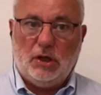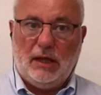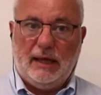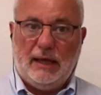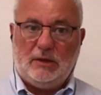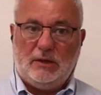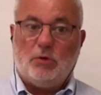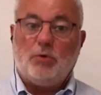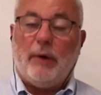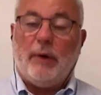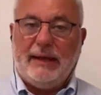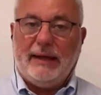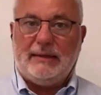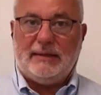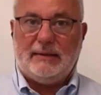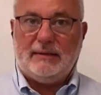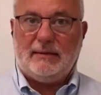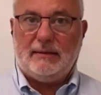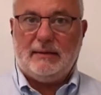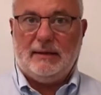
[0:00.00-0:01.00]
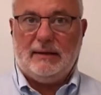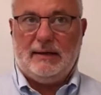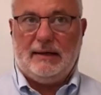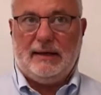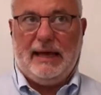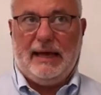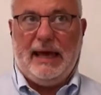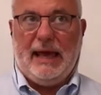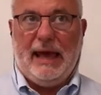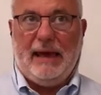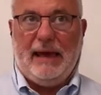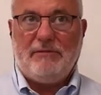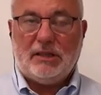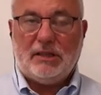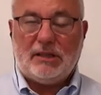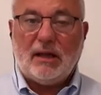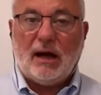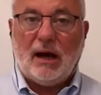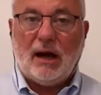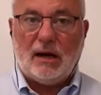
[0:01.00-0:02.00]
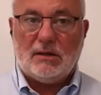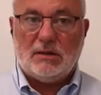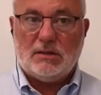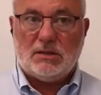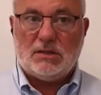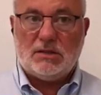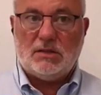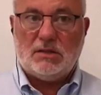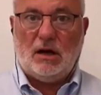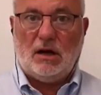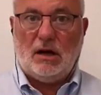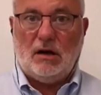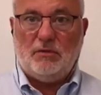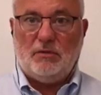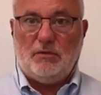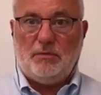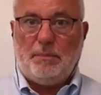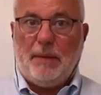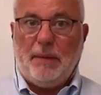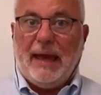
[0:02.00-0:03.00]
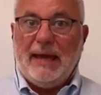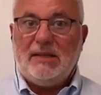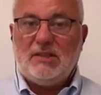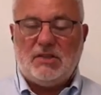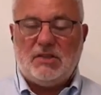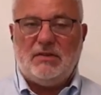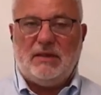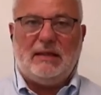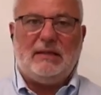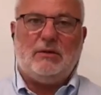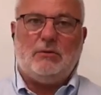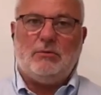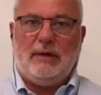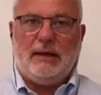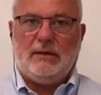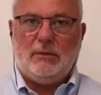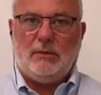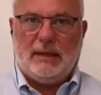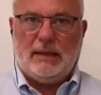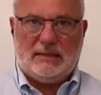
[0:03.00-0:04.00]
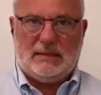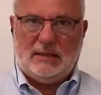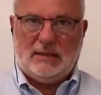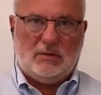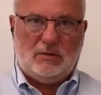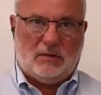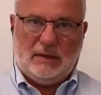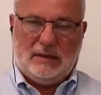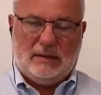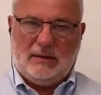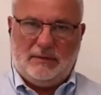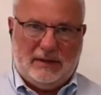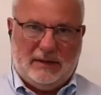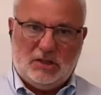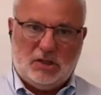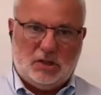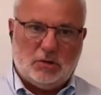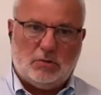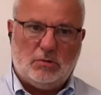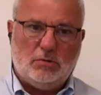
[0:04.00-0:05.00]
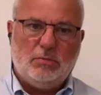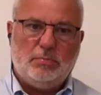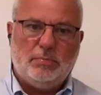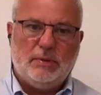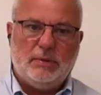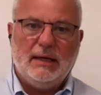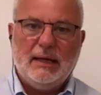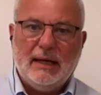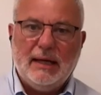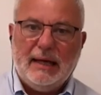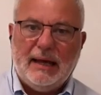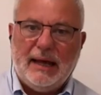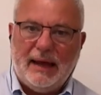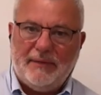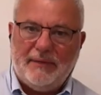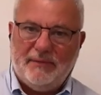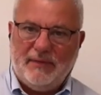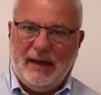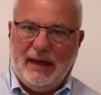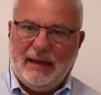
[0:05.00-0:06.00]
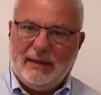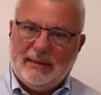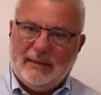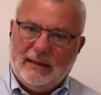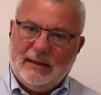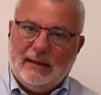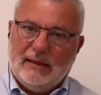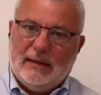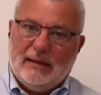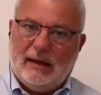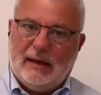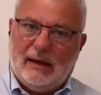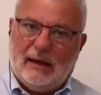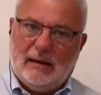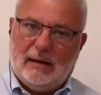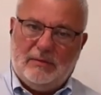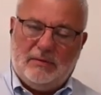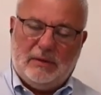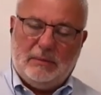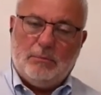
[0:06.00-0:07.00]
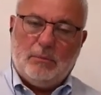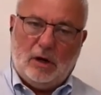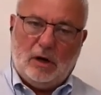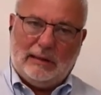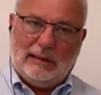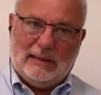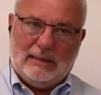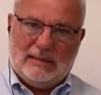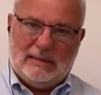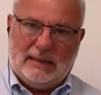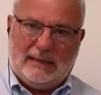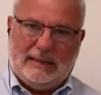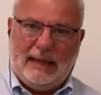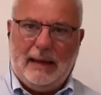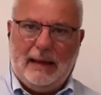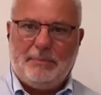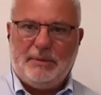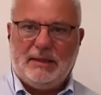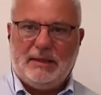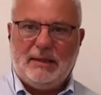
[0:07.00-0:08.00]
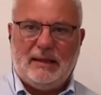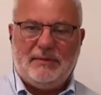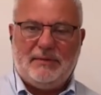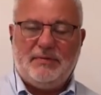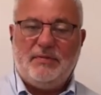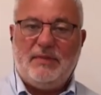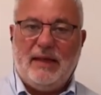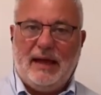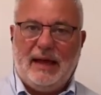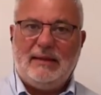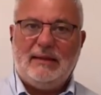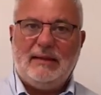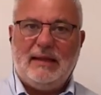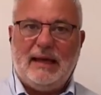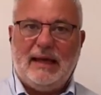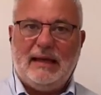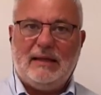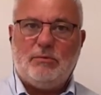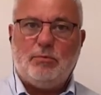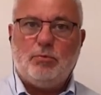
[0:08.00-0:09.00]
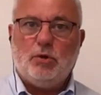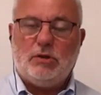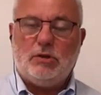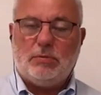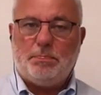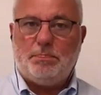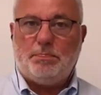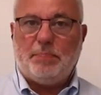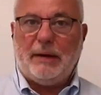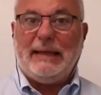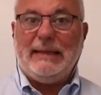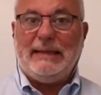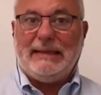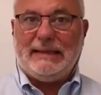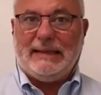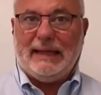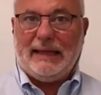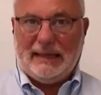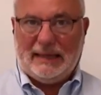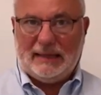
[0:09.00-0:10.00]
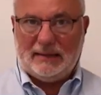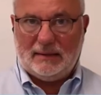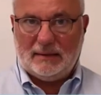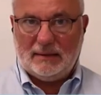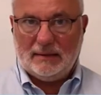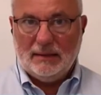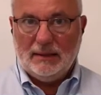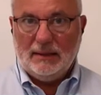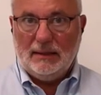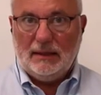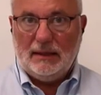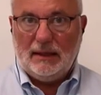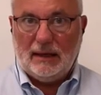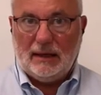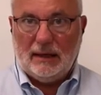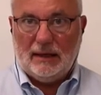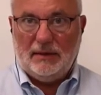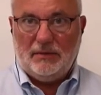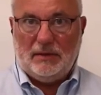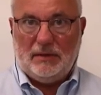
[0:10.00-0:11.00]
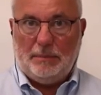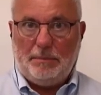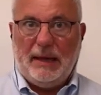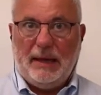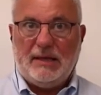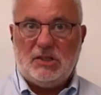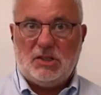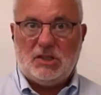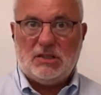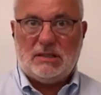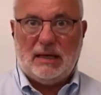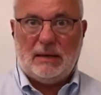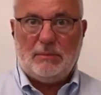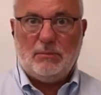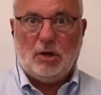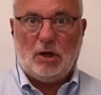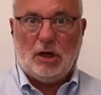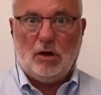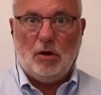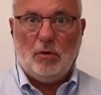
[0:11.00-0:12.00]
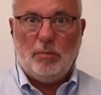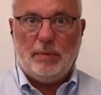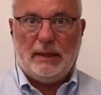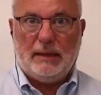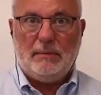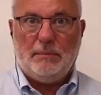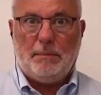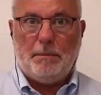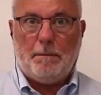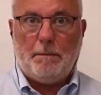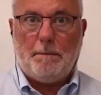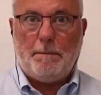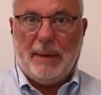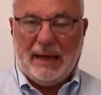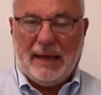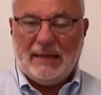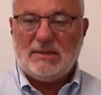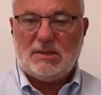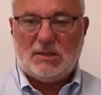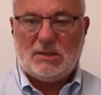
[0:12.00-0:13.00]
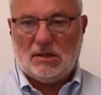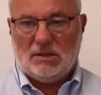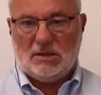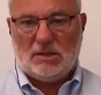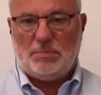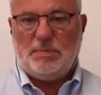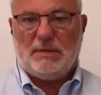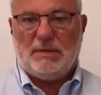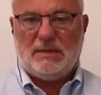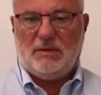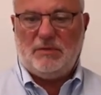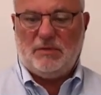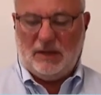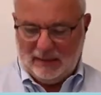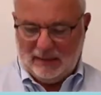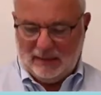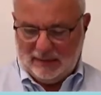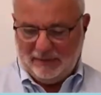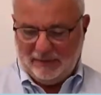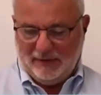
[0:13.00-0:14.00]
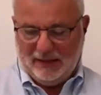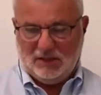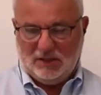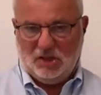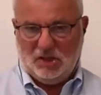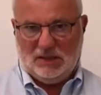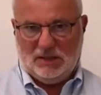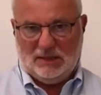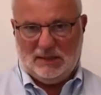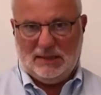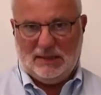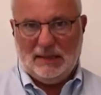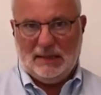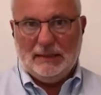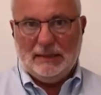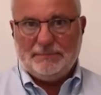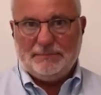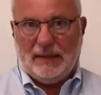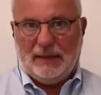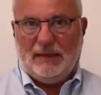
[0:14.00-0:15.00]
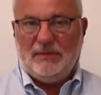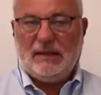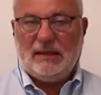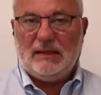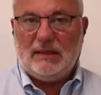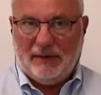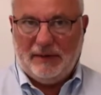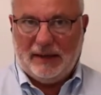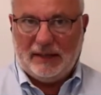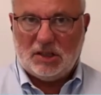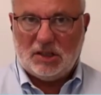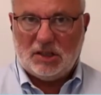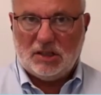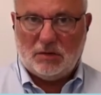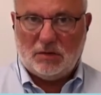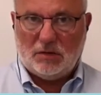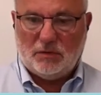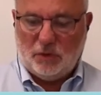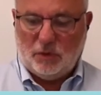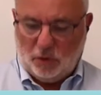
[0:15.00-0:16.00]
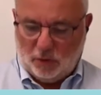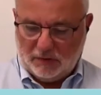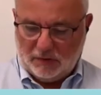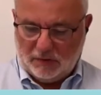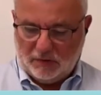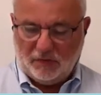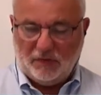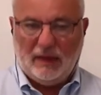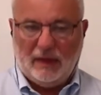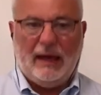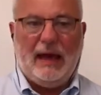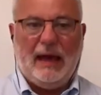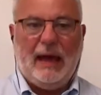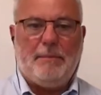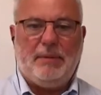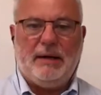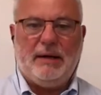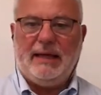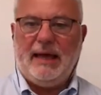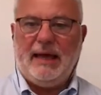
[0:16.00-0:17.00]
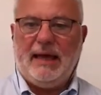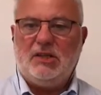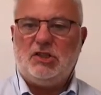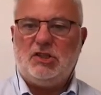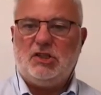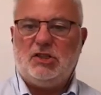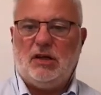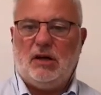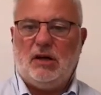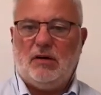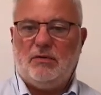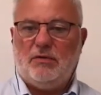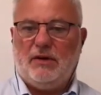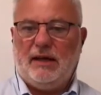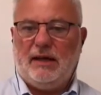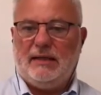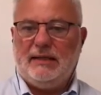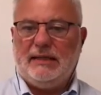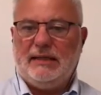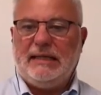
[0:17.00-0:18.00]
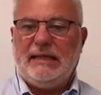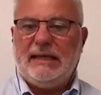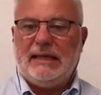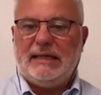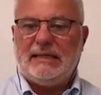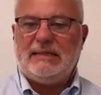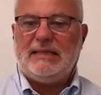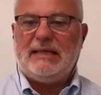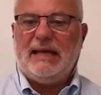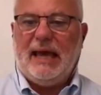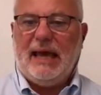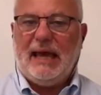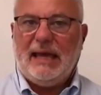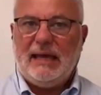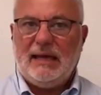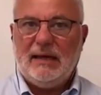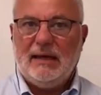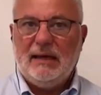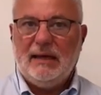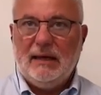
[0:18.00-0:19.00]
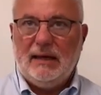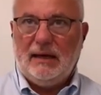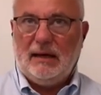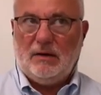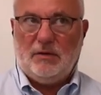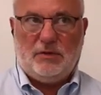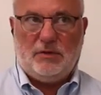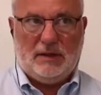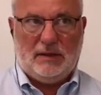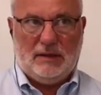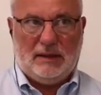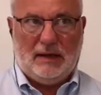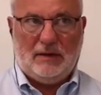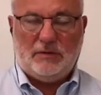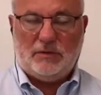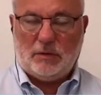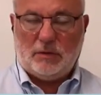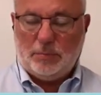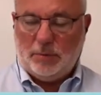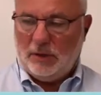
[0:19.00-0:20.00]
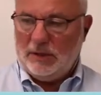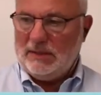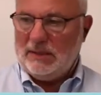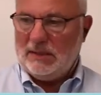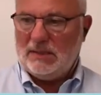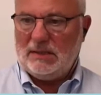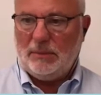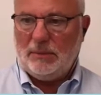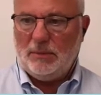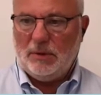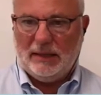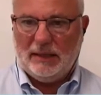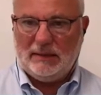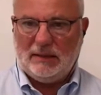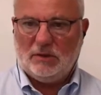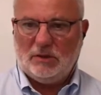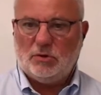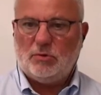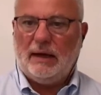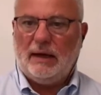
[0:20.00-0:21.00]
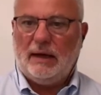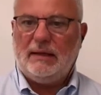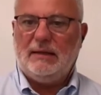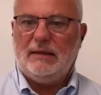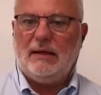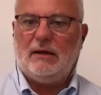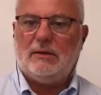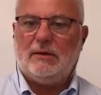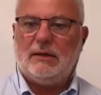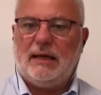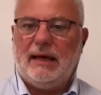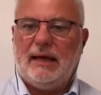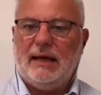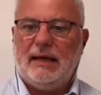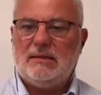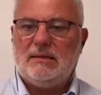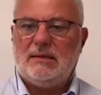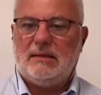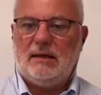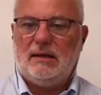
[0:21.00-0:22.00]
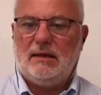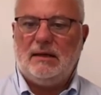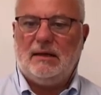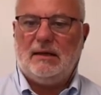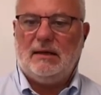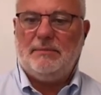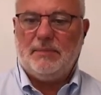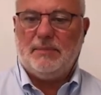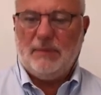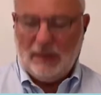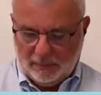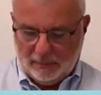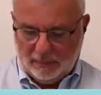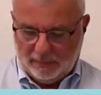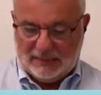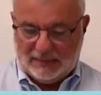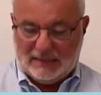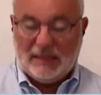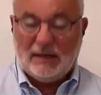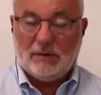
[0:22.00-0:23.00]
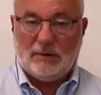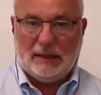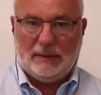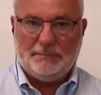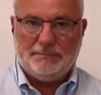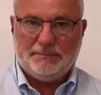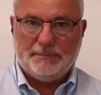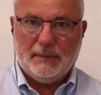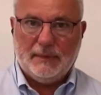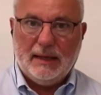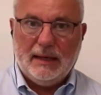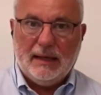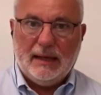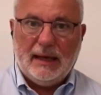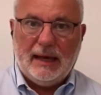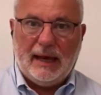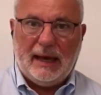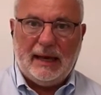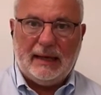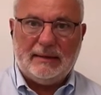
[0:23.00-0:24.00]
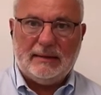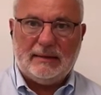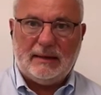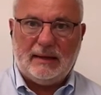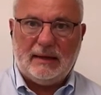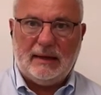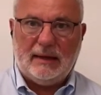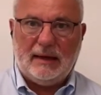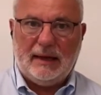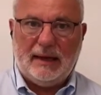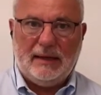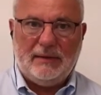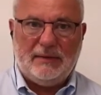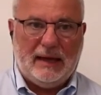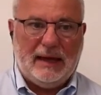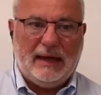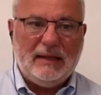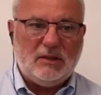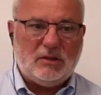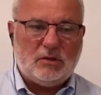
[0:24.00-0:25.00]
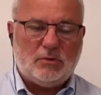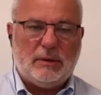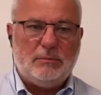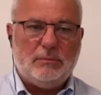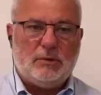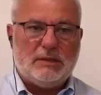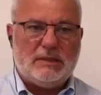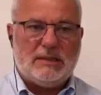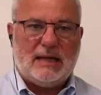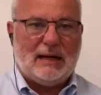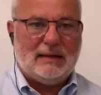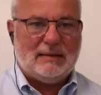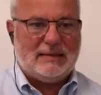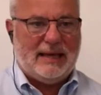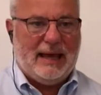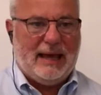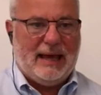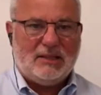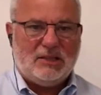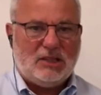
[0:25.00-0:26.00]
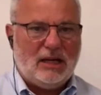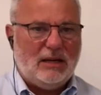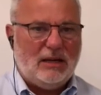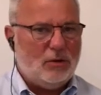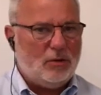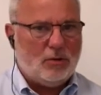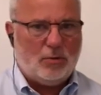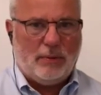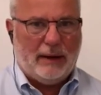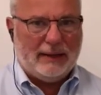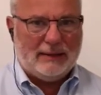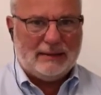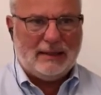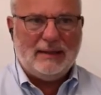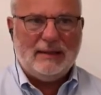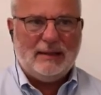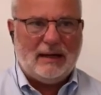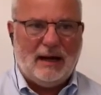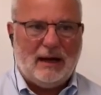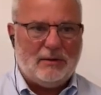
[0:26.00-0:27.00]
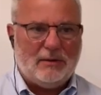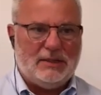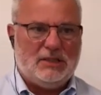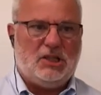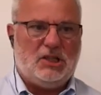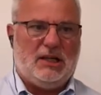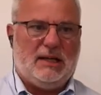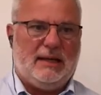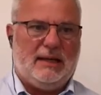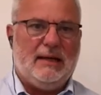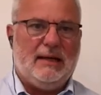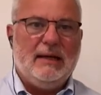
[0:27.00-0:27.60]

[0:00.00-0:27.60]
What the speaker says: create avatars of patients that are randomized into the intervention group. And then the model is adapted, and then it would predict the patient's hemoglobin based on specific interventions. And the intervention is, of course, the application of an ESA, of an erythropoiesis stimulating drug, in our case, Mircera. And the interim results actually look quite encouraging.